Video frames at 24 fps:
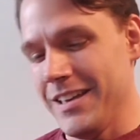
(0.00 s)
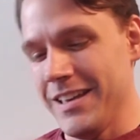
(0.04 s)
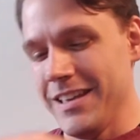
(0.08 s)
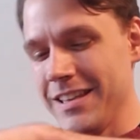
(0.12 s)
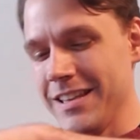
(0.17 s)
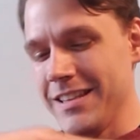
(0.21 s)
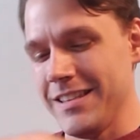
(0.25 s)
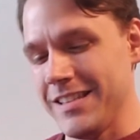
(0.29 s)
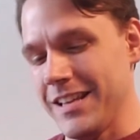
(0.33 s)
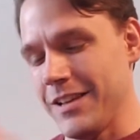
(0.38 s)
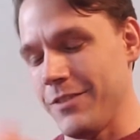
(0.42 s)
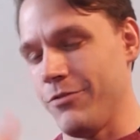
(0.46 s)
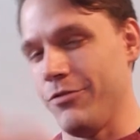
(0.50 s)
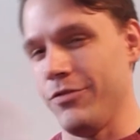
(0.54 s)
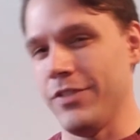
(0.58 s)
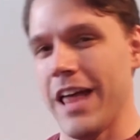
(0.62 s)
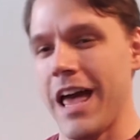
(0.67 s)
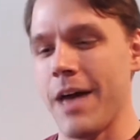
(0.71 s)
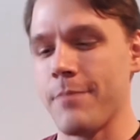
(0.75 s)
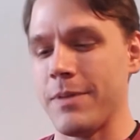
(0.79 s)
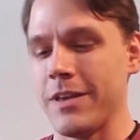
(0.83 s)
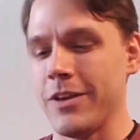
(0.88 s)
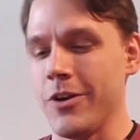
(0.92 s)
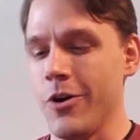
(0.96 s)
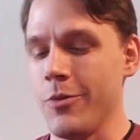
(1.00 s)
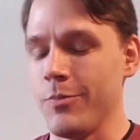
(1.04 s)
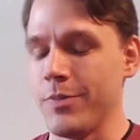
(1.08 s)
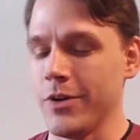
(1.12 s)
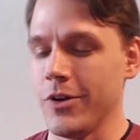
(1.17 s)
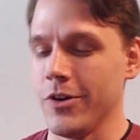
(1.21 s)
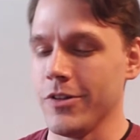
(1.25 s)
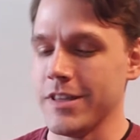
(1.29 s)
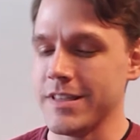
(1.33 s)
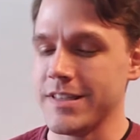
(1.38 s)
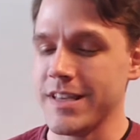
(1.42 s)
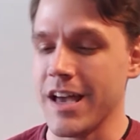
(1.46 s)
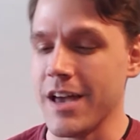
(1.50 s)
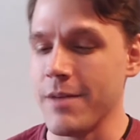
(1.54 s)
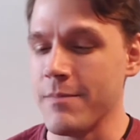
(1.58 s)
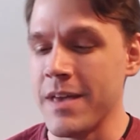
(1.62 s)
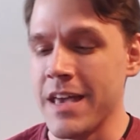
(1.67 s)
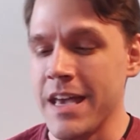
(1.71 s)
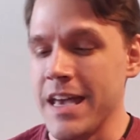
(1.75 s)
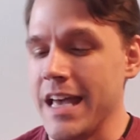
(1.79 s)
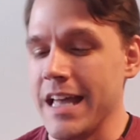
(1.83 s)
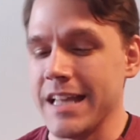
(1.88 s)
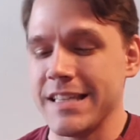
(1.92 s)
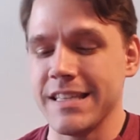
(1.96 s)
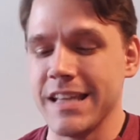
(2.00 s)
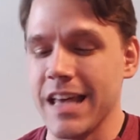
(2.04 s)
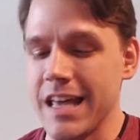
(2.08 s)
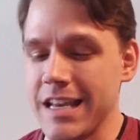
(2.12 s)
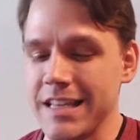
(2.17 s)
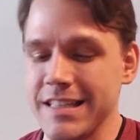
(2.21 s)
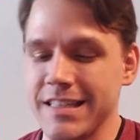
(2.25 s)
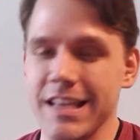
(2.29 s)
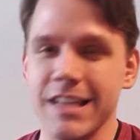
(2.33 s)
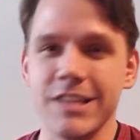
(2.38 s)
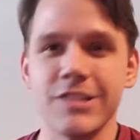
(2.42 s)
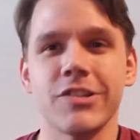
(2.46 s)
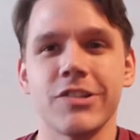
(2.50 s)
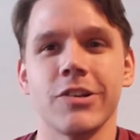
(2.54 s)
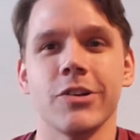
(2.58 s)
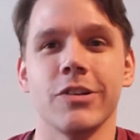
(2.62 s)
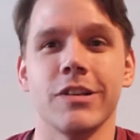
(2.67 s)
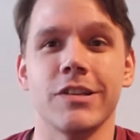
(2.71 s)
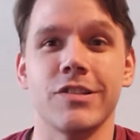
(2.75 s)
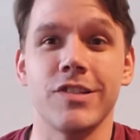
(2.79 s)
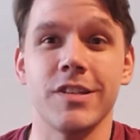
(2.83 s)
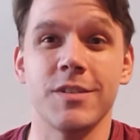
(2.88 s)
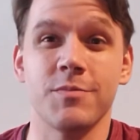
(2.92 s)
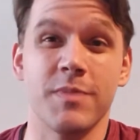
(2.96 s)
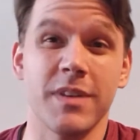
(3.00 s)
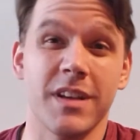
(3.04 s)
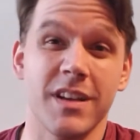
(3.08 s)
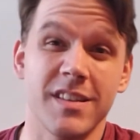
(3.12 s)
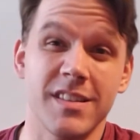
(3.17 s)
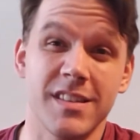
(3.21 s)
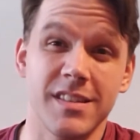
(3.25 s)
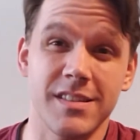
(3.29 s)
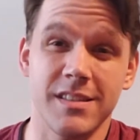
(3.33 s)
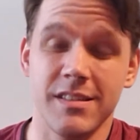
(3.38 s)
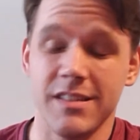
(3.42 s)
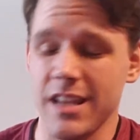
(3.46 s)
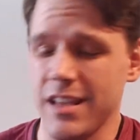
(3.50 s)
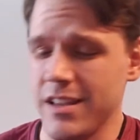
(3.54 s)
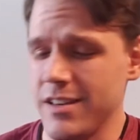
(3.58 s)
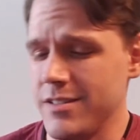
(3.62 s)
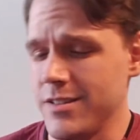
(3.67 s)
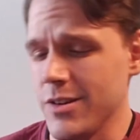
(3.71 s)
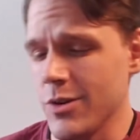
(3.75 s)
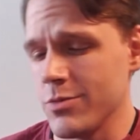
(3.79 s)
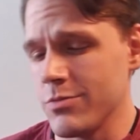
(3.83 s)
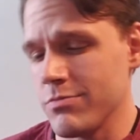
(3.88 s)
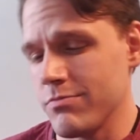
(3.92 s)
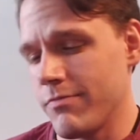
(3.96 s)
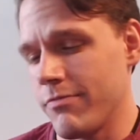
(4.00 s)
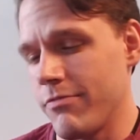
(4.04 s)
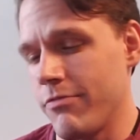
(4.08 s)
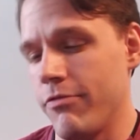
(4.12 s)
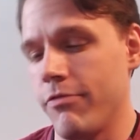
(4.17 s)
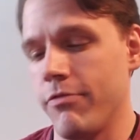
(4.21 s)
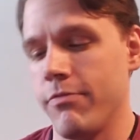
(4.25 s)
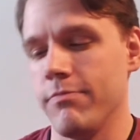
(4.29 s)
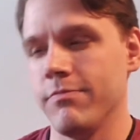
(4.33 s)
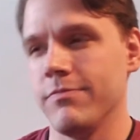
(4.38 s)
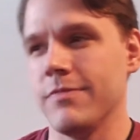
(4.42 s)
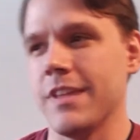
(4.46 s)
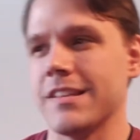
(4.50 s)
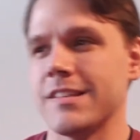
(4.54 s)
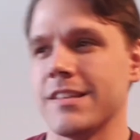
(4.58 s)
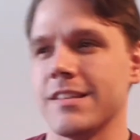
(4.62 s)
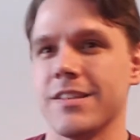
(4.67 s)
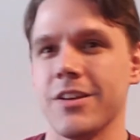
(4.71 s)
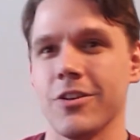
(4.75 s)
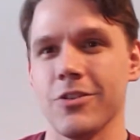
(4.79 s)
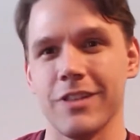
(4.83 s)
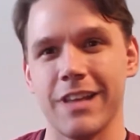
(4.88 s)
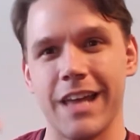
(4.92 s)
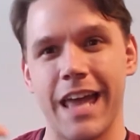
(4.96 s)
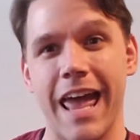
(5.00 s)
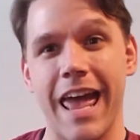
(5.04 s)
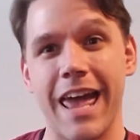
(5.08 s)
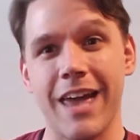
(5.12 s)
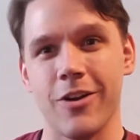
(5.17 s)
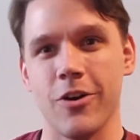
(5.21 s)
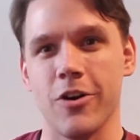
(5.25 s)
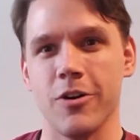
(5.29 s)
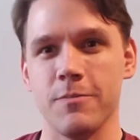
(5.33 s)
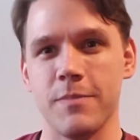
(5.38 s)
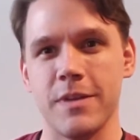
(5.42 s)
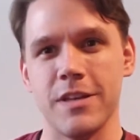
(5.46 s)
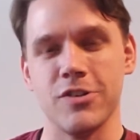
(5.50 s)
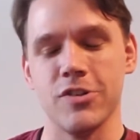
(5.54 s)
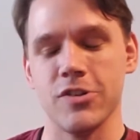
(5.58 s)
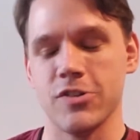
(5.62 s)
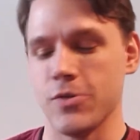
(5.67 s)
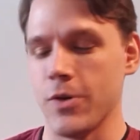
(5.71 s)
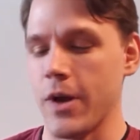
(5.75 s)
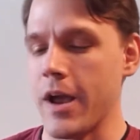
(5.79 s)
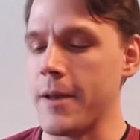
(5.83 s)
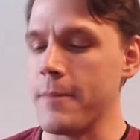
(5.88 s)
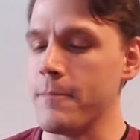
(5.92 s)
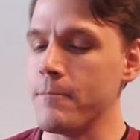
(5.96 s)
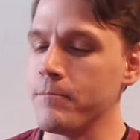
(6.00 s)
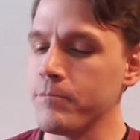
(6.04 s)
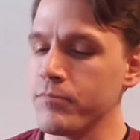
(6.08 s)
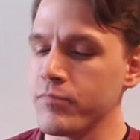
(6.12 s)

this thing flapping open all the time. It's not intentional. It's just because they don't necessarily hang on me just right.